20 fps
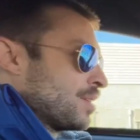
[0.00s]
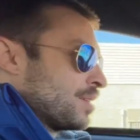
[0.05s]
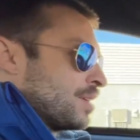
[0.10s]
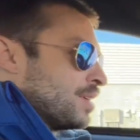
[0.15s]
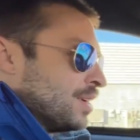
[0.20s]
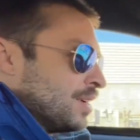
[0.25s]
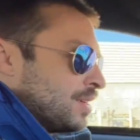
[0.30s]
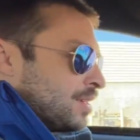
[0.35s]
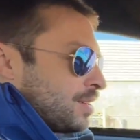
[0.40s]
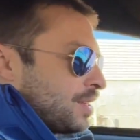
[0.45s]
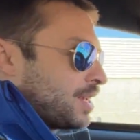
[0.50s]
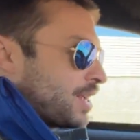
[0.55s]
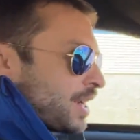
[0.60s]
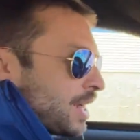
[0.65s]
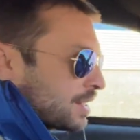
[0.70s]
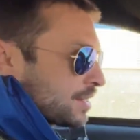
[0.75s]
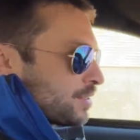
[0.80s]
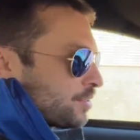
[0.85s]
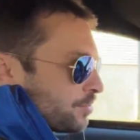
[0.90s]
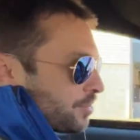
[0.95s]
and the
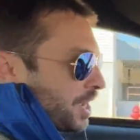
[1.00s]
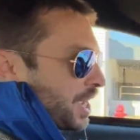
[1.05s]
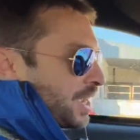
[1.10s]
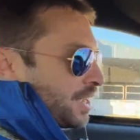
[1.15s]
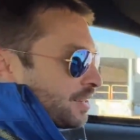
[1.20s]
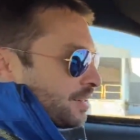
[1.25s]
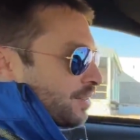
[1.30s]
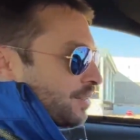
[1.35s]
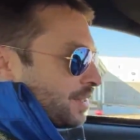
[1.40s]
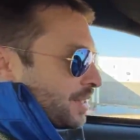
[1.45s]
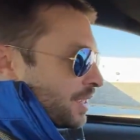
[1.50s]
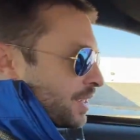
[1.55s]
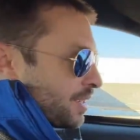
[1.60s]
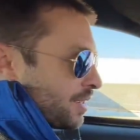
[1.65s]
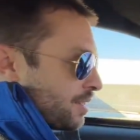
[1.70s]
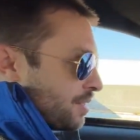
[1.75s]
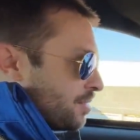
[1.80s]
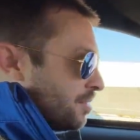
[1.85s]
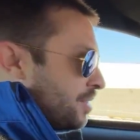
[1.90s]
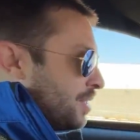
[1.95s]
active handling
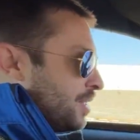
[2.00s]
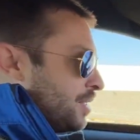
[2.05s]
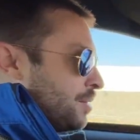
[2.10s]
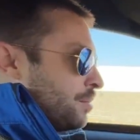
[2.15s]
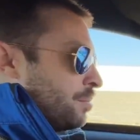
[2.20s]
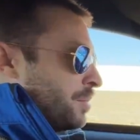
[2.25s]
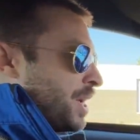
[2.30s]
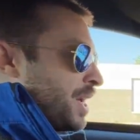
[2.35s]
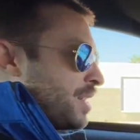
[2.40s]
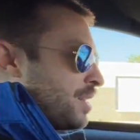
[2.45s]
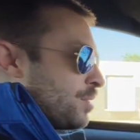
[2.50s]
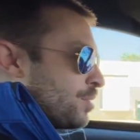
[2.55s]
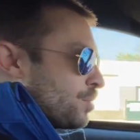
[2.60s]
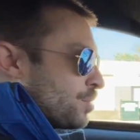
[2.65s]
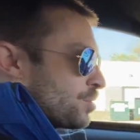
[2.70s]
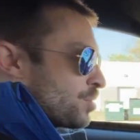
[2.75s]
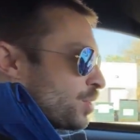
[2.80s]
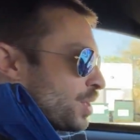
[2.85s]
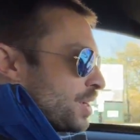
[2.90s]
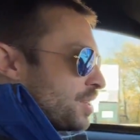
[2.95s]
and manual
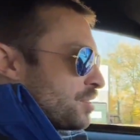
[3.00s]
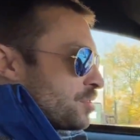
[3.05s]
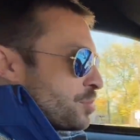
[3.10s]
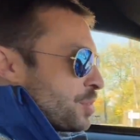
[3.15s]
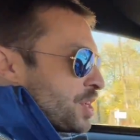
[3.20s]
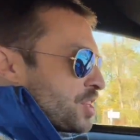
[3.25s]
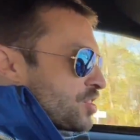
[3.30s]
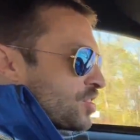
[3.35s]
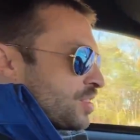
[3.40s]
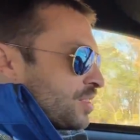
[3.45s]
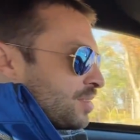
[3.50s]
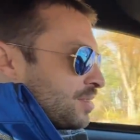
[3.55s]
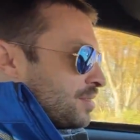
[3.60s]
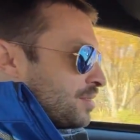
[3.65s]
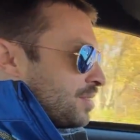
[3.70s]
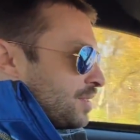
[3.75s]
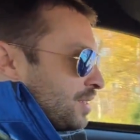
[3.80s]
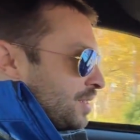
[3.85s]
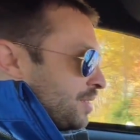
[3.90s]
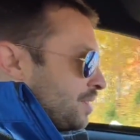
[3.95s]
transmission
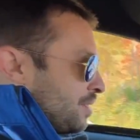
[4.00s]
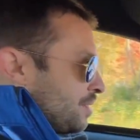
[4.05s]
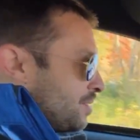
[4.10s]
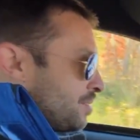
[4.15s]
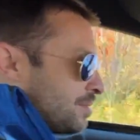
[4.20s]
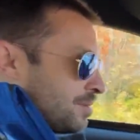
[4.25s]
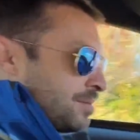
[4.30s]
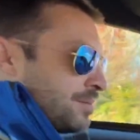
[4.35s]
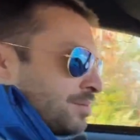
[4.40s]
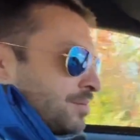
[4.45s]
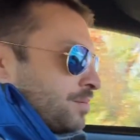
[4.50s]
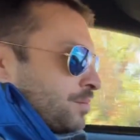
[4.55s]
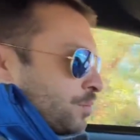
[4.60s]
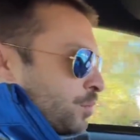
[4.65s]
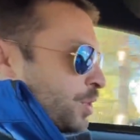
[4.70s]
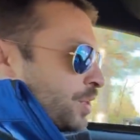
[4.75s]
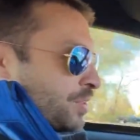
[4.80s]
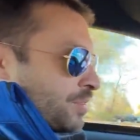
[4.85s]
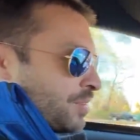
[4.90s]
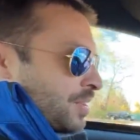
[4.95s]

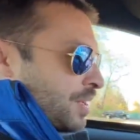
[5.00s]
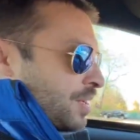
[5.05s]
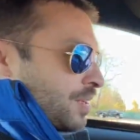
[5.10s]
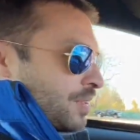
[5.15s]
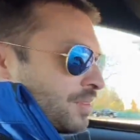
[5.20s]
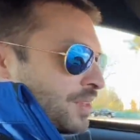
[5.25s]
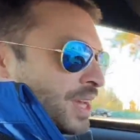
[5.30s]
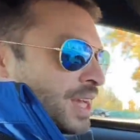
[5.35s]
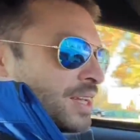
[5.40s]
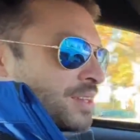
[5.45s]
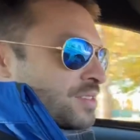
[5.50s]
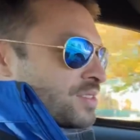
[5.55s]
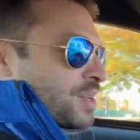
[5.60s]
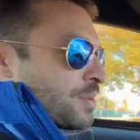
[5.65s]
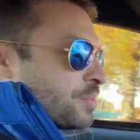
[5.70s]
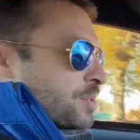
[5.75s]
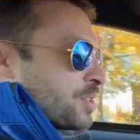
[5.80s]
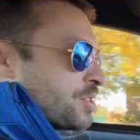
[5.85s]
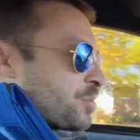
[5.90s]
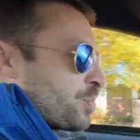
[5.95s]
with the
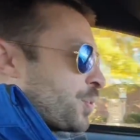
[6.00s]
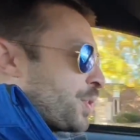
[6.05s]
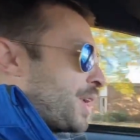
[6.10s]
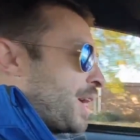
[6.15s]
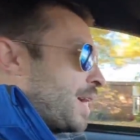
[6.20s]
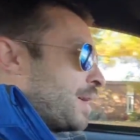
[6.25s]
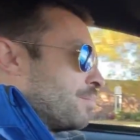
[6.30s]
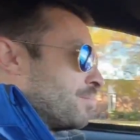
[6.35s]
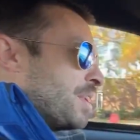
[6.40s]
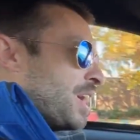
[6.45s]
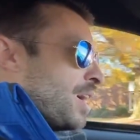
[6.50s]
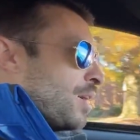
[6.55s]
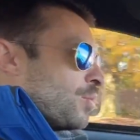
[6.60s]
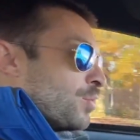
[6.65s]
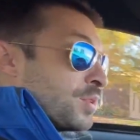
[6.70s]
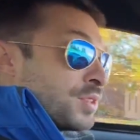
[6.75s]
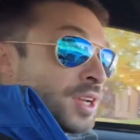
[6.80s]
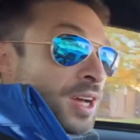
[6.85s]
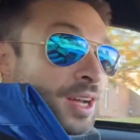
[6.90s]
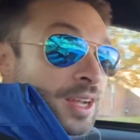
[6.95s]
heads-up display. Now,
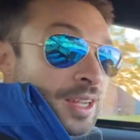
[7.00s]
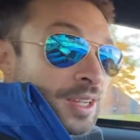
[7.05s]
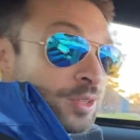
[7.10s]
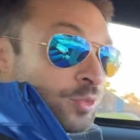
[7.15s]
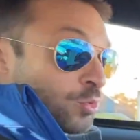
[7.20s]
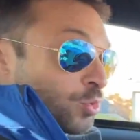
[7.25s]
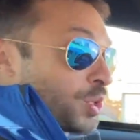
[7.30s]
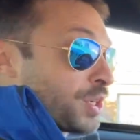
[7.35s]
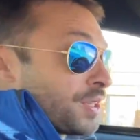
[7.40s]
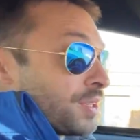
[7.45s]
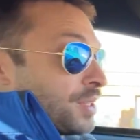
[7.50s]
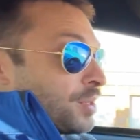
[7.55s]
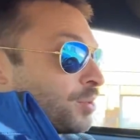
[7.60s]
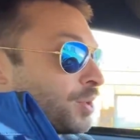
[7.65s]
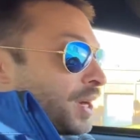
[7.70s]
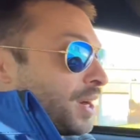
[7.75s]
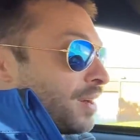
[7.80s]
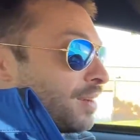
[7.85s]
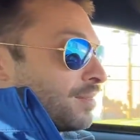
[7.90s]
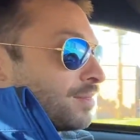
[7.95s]
we're talking really
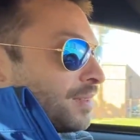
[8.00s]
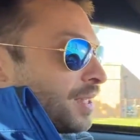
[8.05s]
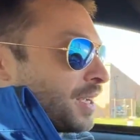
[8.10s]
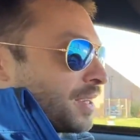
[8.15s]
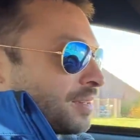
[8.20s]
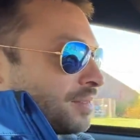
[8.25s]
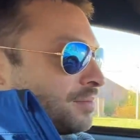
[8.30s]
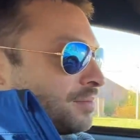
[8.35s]
rare, like